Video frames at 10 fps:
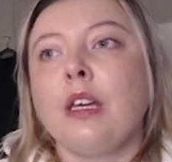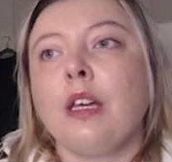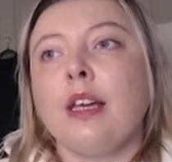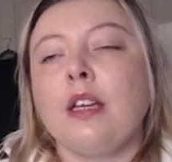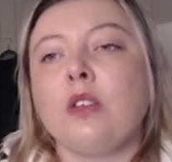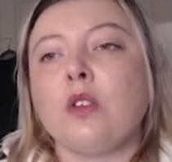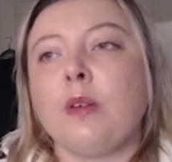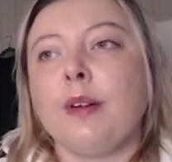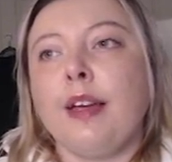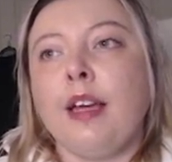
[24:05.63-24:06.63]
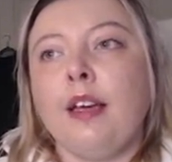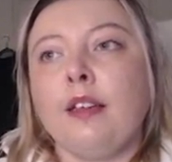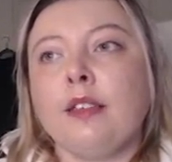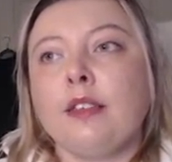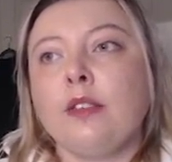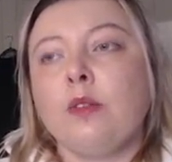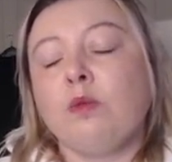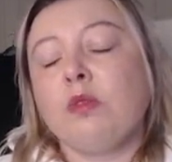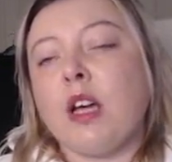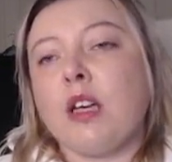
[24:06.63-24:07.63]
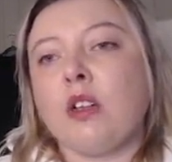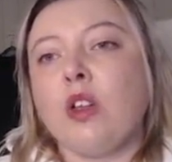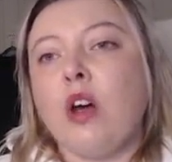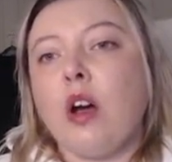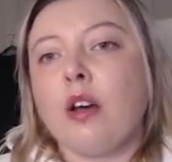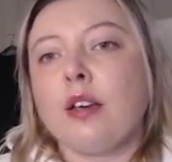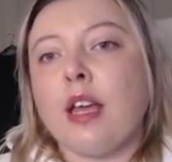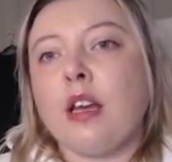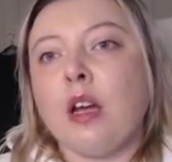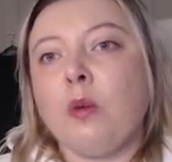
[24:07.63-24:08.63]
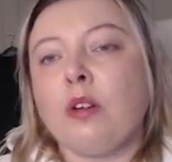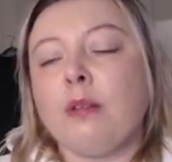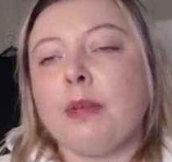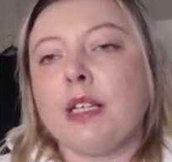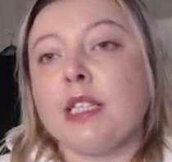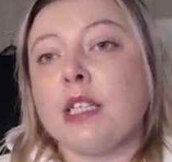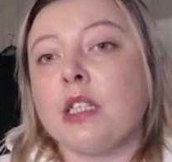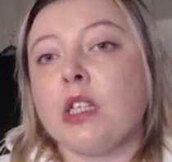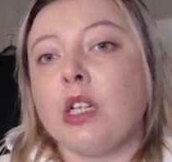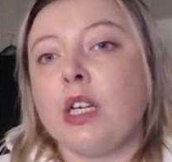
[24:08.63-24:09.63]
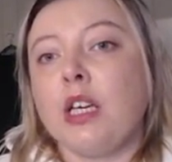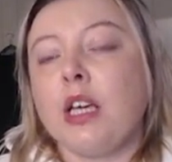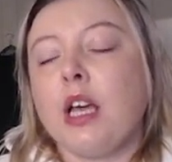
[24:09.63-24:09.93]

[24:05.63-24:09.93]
it is already 9 o'clock and I woke up at 6:30,